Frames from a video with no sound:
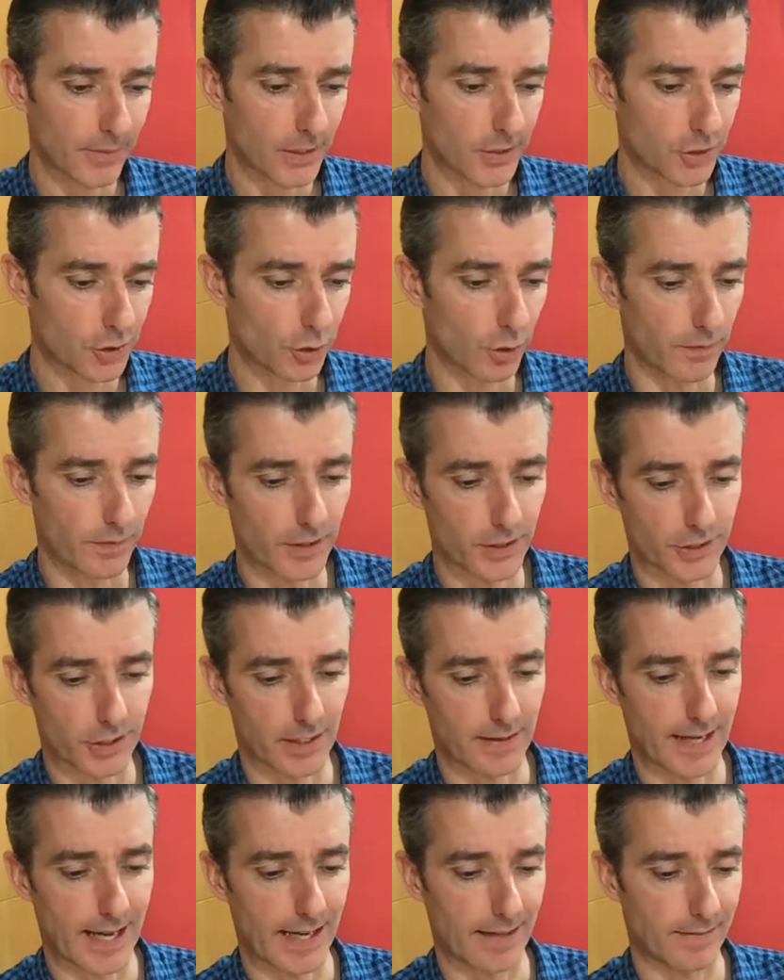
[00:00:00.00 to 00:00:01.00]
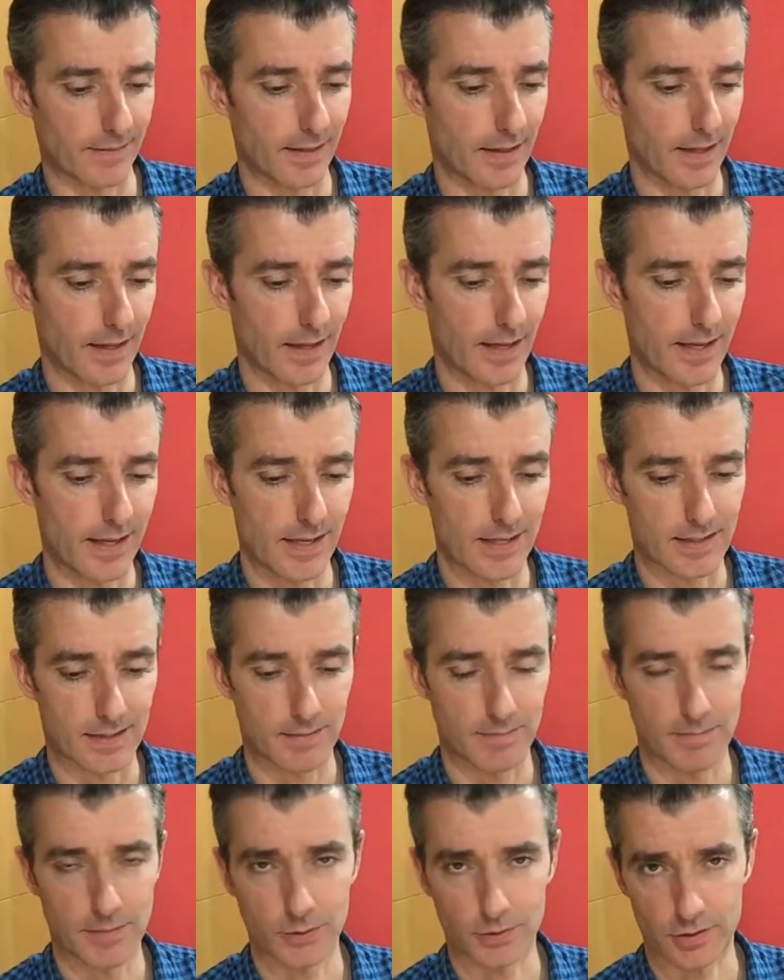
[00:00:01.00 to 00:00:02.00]
Short version of that is
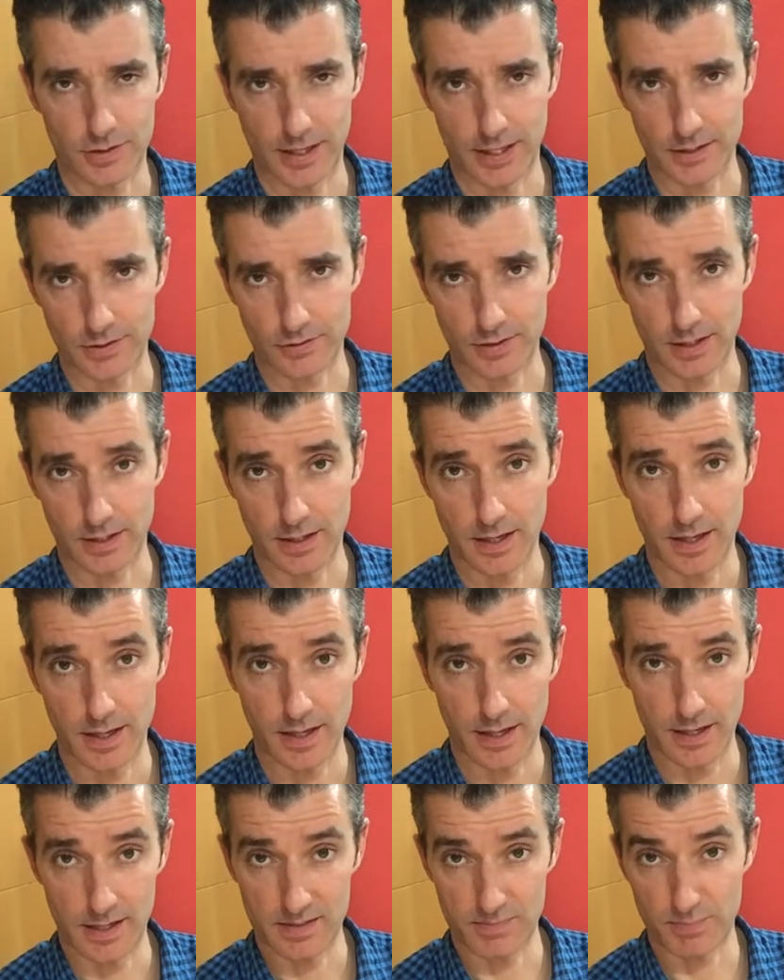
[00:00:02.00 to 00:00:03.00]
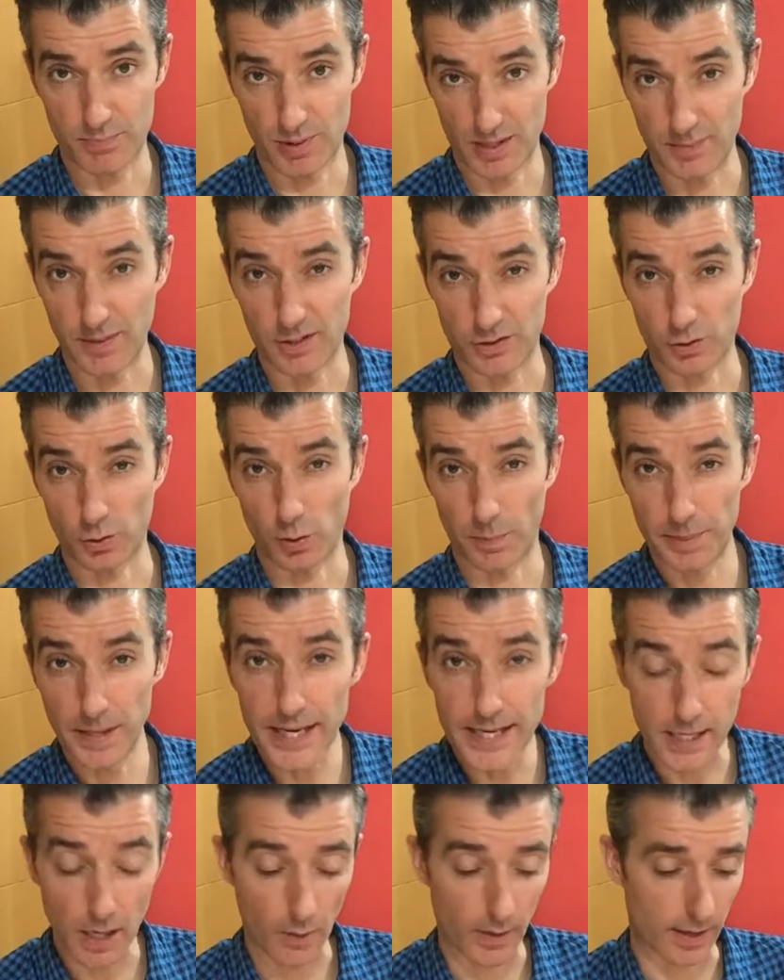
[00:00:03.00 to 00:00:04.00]
maltodextrin is pretty much
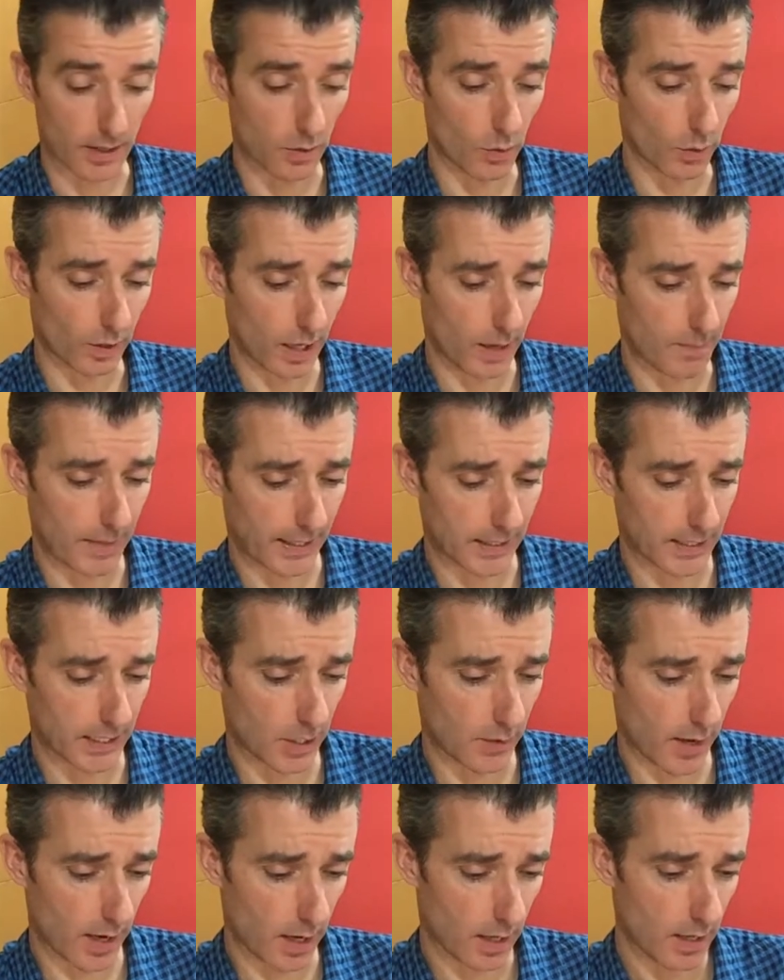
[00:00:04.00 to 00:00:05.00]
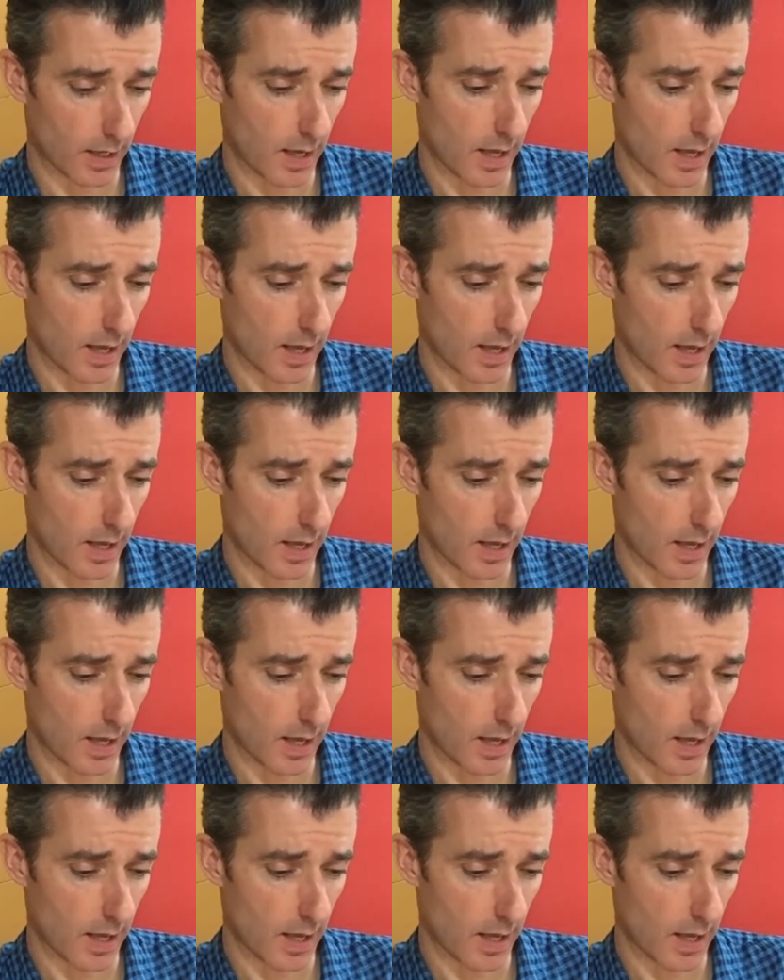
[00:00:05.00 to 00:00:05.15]
torpedoing your gut bacteria.